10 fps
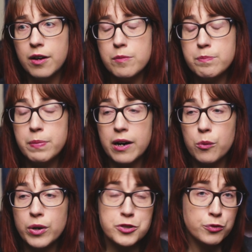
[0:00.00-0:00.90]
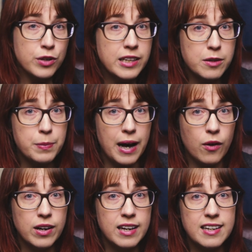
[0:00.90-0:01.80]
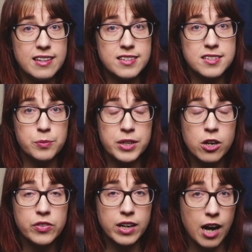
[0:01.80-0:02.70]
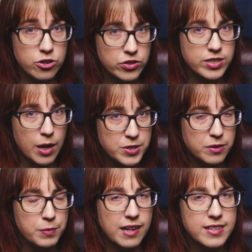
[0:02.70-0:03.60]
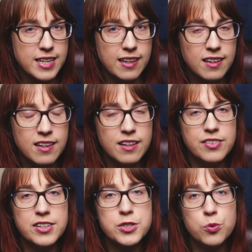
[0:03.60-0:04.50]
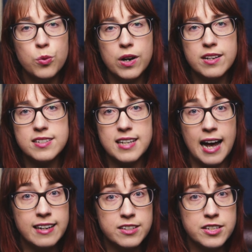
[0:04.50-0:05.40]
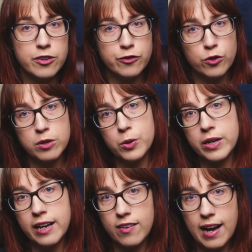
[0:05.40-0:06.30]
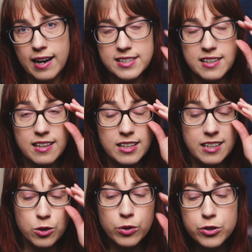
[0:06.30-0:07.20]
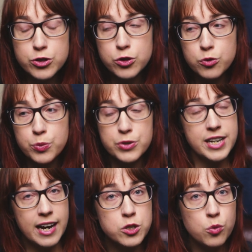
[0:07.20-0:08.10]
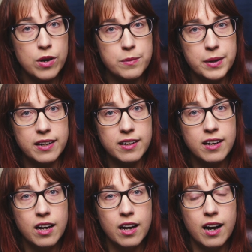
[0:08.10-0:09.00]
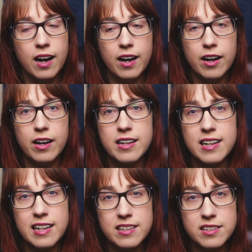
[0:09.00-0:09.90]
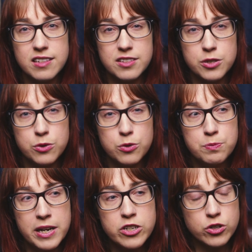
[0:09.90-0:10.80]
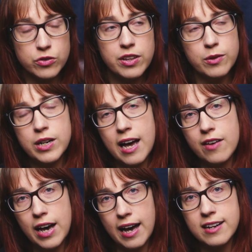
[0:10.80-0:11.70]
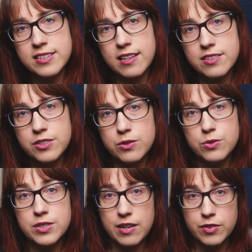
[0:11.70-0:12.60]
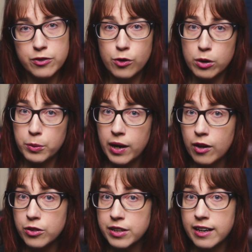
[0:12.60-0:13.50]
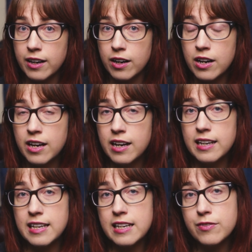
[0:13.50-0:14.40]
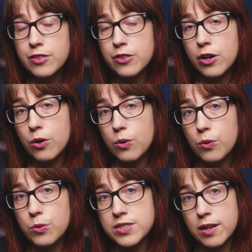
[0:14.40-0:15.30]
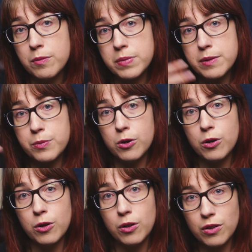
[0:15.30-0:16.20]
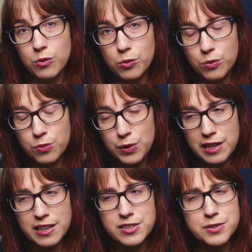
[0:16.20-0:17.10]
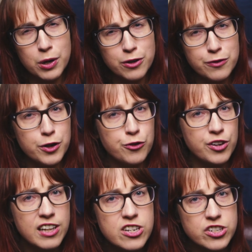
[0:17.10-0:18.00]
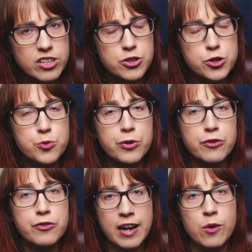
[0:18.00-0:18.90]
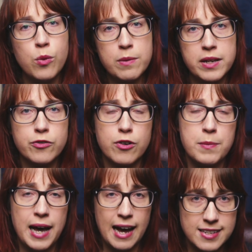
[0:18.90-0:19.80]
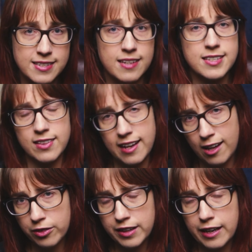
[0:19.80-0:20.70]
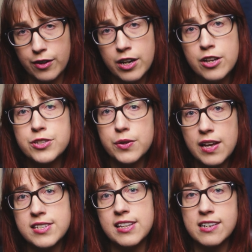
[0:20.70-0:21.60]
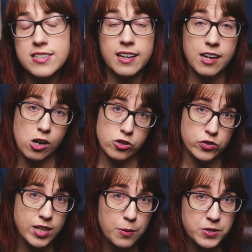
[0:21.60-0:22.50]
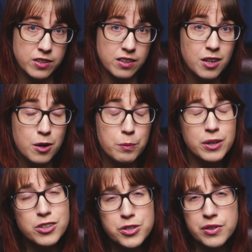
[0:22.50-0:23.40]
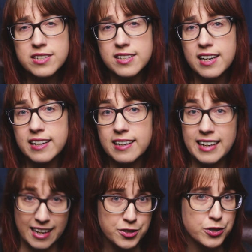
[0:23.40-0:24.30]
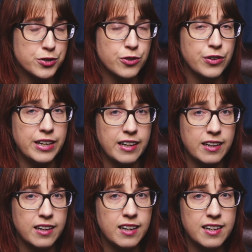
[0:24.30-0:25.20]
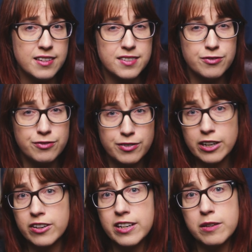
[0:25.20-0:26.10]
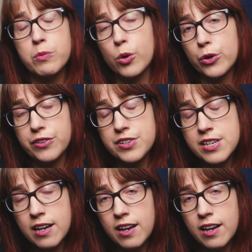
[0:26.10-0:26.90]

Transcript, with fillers: But what it's really about is something called the contraception mandate. This was added to the Affordable Care Act in order to protect women, to make sure that they would have access to safe and affordable health care, even though some people think it's part of their religion to prevent women from accessing that healthcare. So yes, things like contraception, but also things like cancer screening. It's very important.